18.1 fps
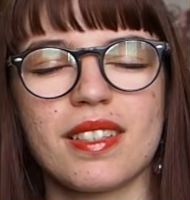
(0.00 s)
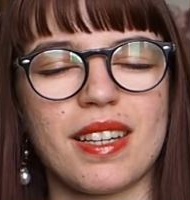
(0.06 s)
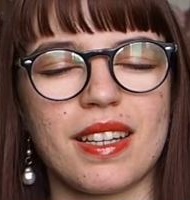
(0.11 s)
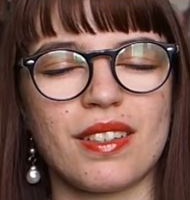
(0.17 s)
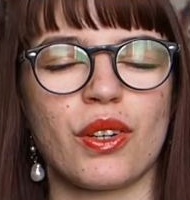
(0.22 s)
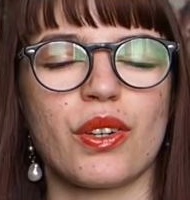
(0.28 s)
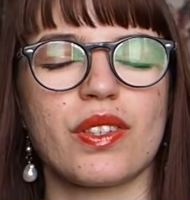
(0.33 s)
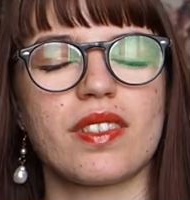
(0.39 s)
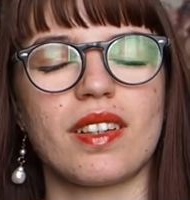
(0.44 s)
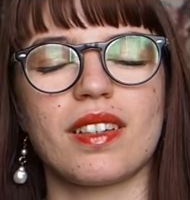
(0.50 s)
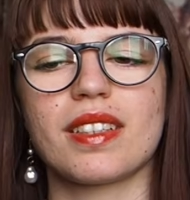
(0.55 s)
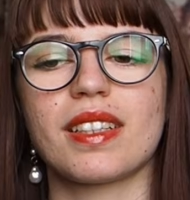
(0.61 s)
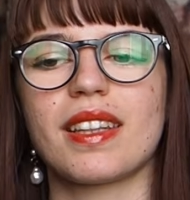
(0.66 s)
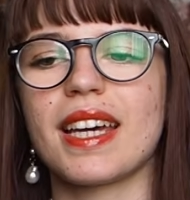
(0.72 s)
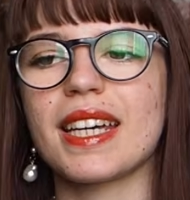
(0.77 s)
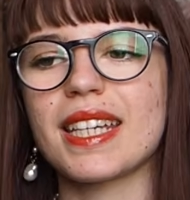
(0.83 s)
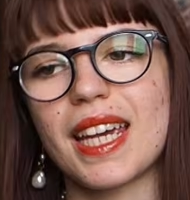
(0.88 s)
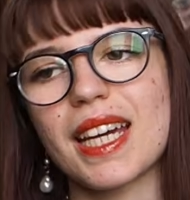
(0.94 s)
I've not started
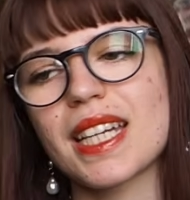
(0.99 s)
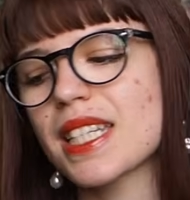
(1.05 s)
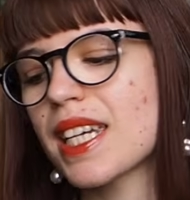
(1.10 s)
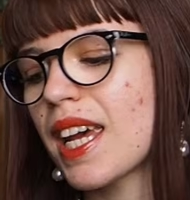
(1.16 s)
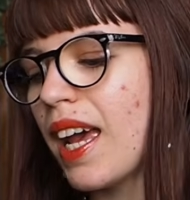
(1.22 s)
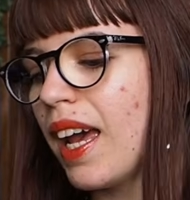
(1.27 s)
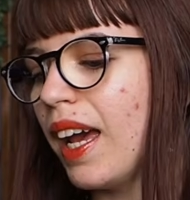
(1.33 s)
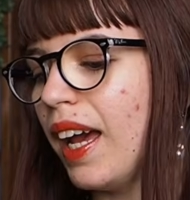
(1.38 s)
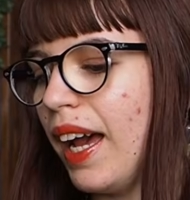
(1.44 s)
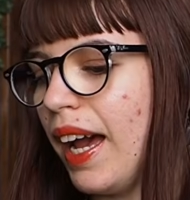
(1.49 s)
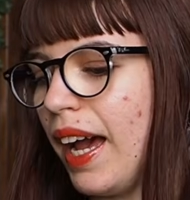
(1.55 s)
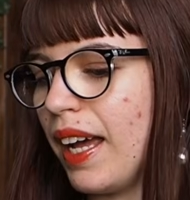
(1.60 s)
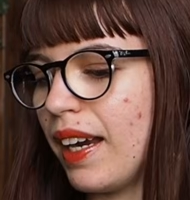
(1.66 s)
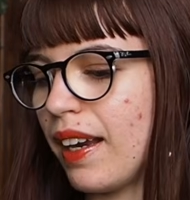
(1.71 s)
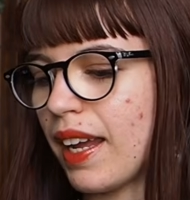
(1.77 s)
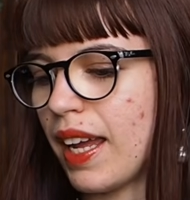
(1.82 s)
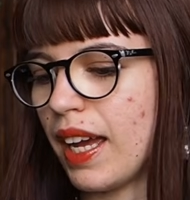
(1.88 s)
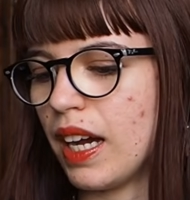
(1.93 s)
that yet. And
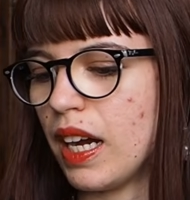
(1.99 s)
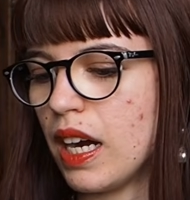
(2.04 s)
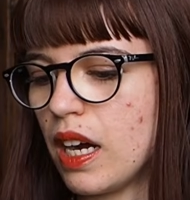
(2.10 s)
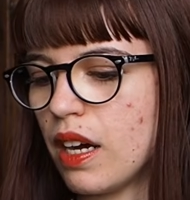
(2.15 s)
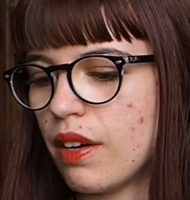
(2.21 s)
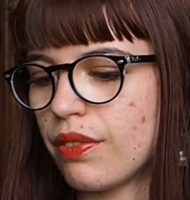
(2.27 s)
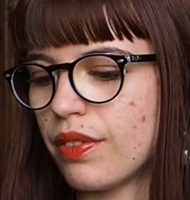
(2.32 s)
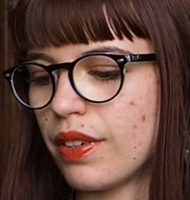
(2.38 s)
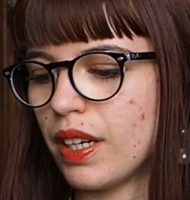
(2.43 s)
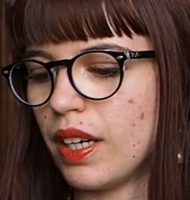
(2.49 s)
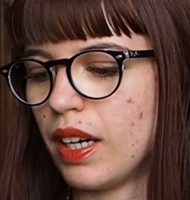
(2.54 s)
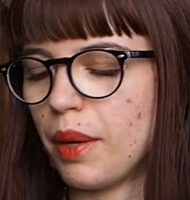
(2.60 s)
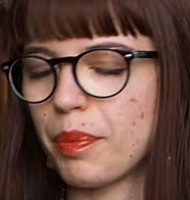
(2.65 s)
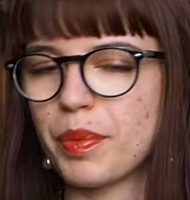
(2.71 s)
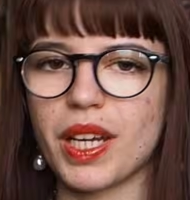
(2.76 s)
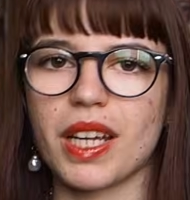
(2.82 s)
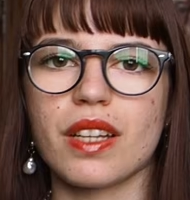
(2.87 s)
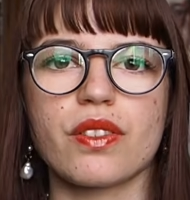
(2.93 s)
I have
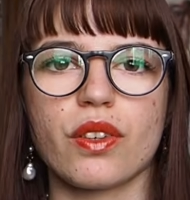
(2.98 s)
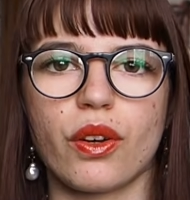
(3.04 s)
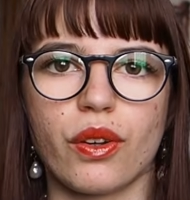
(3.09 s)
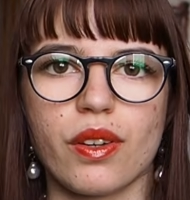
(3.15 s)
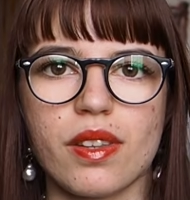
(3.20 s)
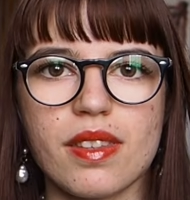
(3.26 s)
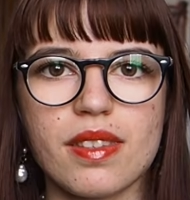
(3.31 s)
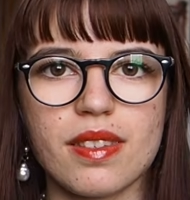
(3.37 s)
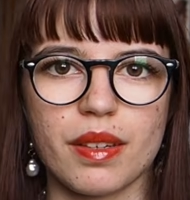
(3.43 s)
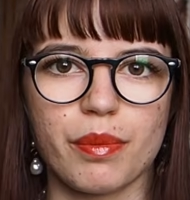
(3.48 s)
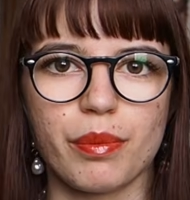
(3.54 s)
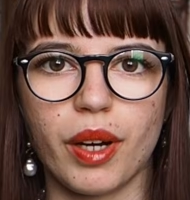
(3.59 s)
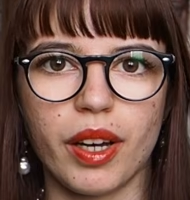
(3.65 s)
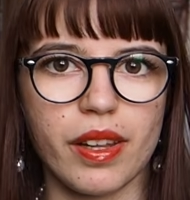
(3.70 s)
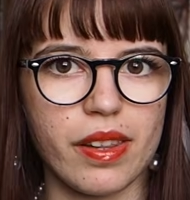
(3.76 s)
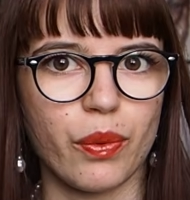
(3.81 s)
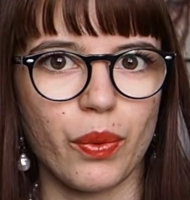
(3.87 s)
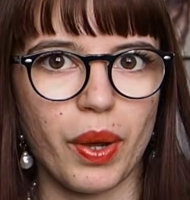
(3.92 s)
updates on some
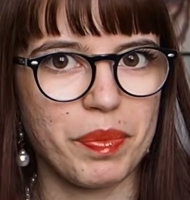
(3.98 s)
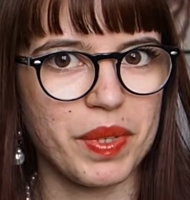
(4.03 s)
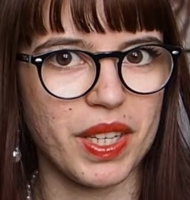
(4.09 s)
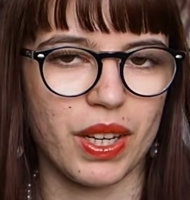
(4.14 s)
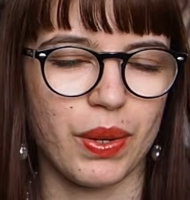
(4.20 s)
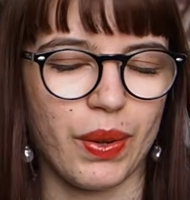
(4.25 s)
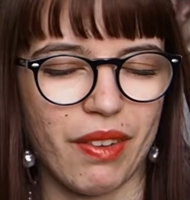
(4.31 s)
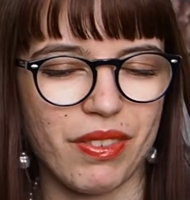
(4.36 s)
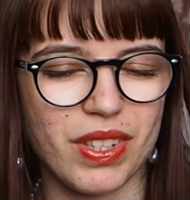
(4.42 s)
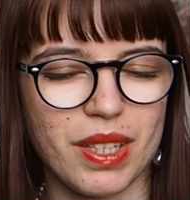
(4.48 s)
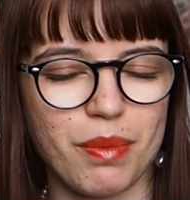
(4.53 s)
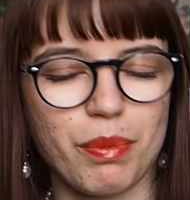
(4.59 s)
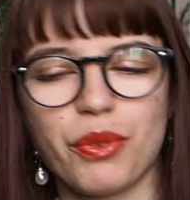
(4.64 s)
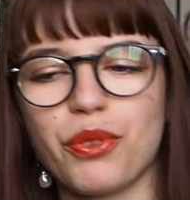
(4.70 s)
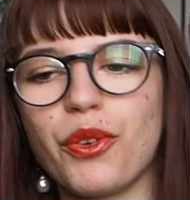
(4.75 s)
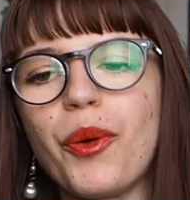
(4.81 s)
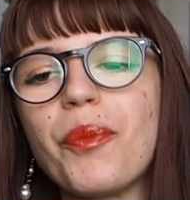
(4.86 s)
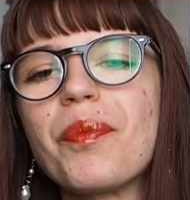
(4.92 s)
other whips that you have seen
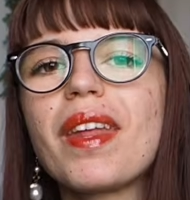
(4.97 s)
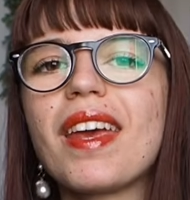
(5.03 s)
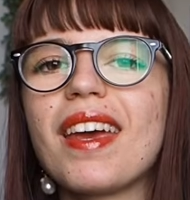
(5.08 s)
before.